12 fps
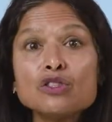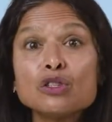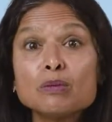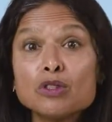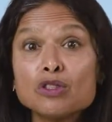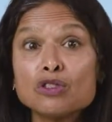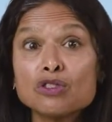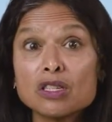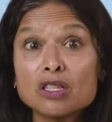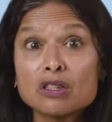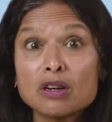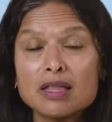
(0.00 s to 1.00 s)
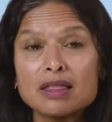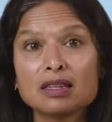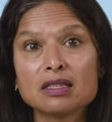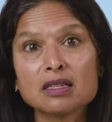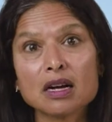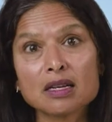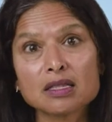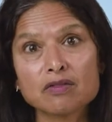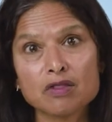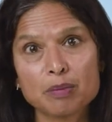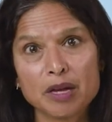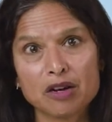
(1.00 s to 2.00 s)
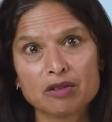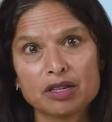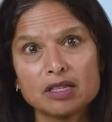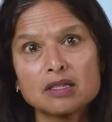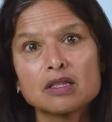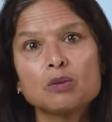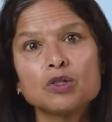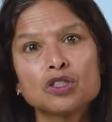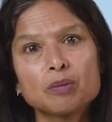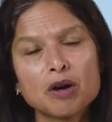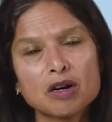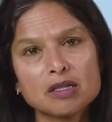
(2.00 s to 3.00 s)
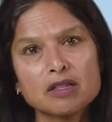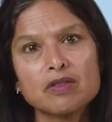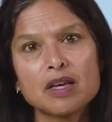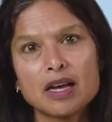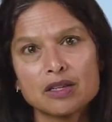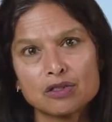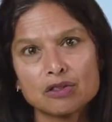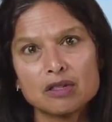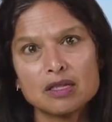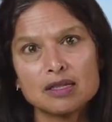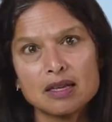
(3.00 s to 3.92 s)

tumors usually start in the ducts of the pancreas, which are parts of the exocrine